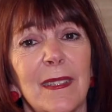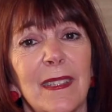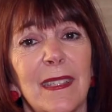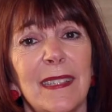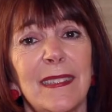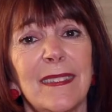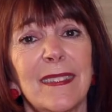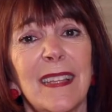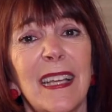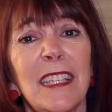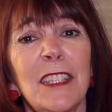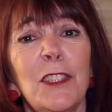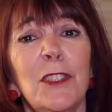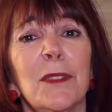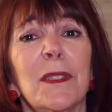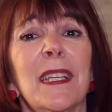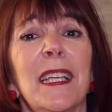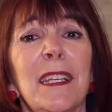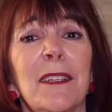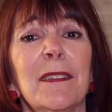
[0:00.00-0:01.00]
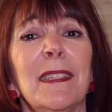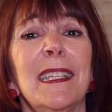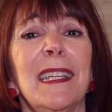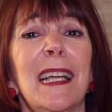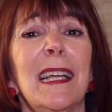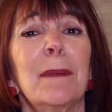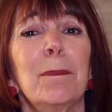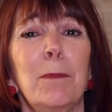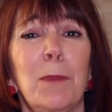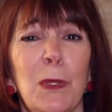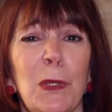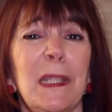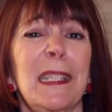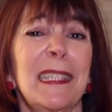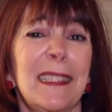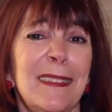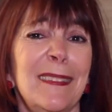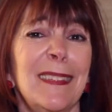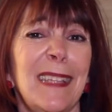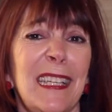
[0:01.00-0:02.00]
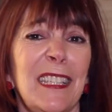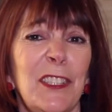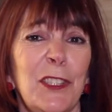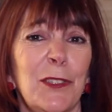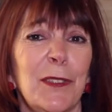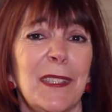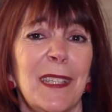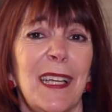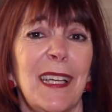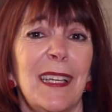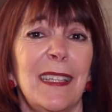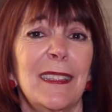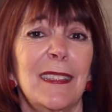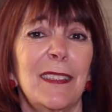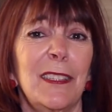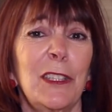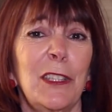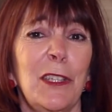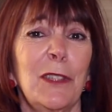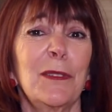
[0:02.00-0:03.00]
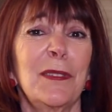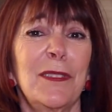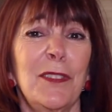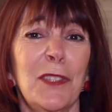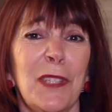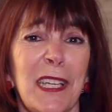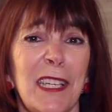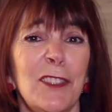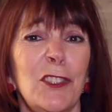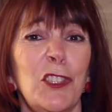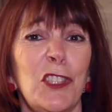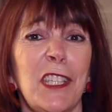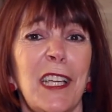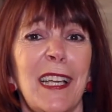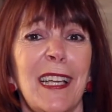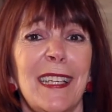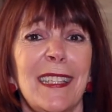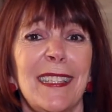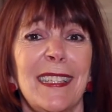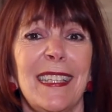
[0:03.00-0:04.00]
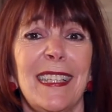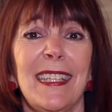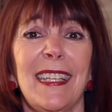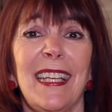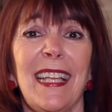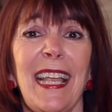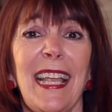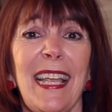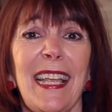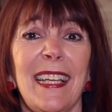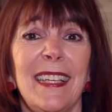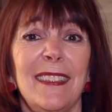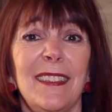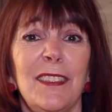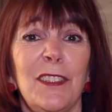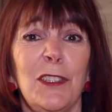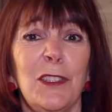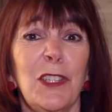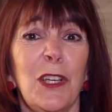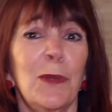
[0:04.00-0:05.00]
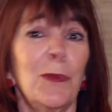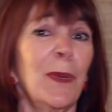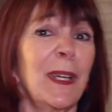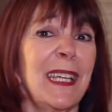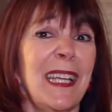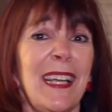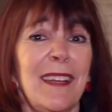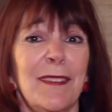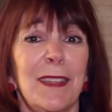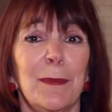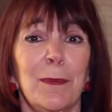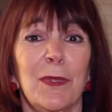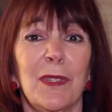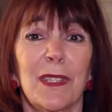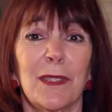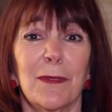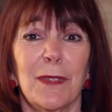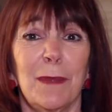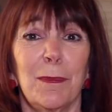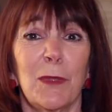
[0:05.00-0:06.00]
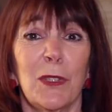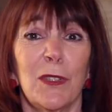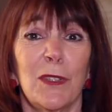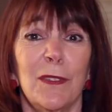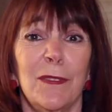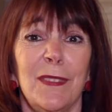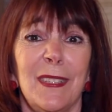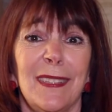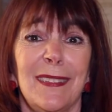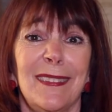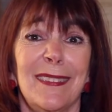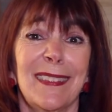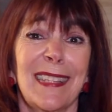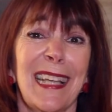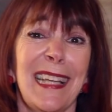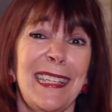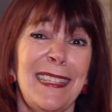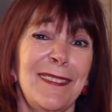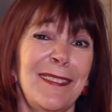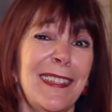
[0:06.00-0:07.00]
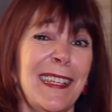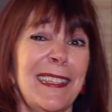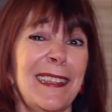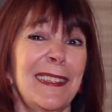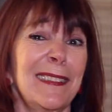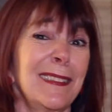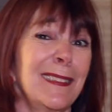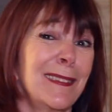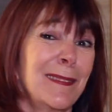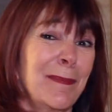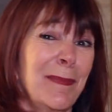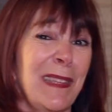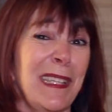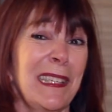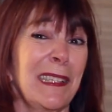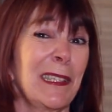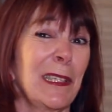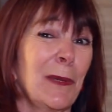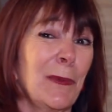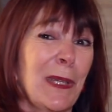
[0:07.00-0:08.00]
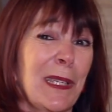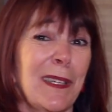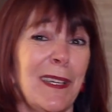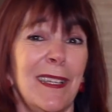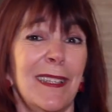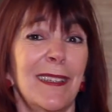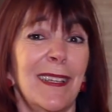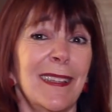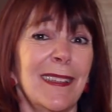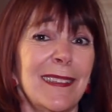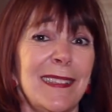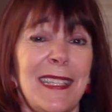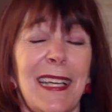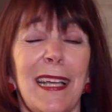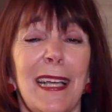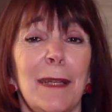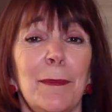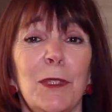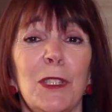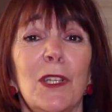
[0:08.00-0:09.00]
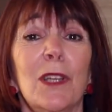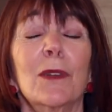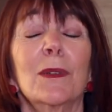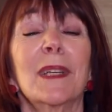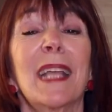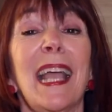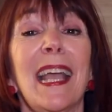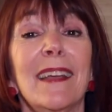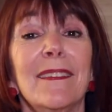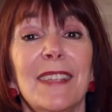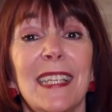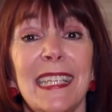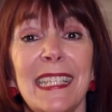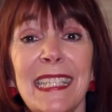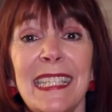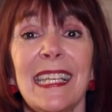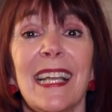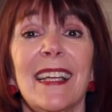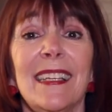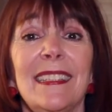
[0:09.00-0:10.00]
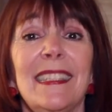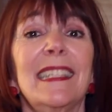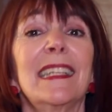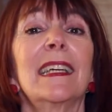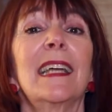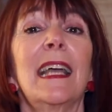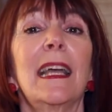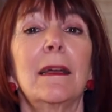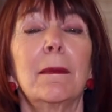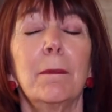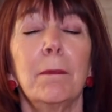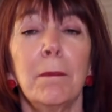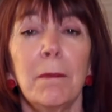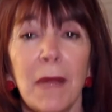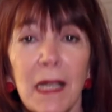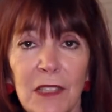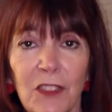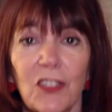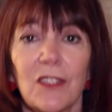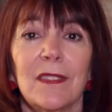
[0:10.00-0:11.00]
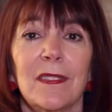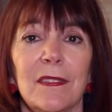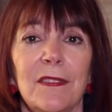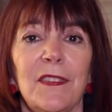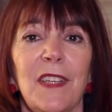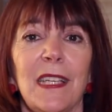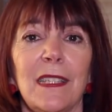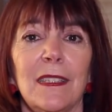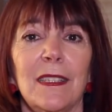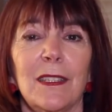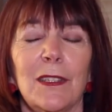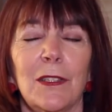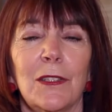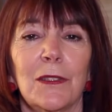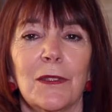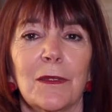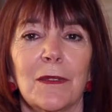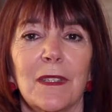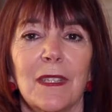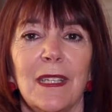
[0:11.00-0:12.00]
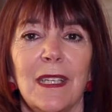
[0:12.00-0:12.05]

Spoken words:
It's like you're carrying a bullet inside of your gut. So you got shot, and you don't want to have the bullet removed. It's kind of like this thing going on all the time. You don't have any idea how much it's affecting you.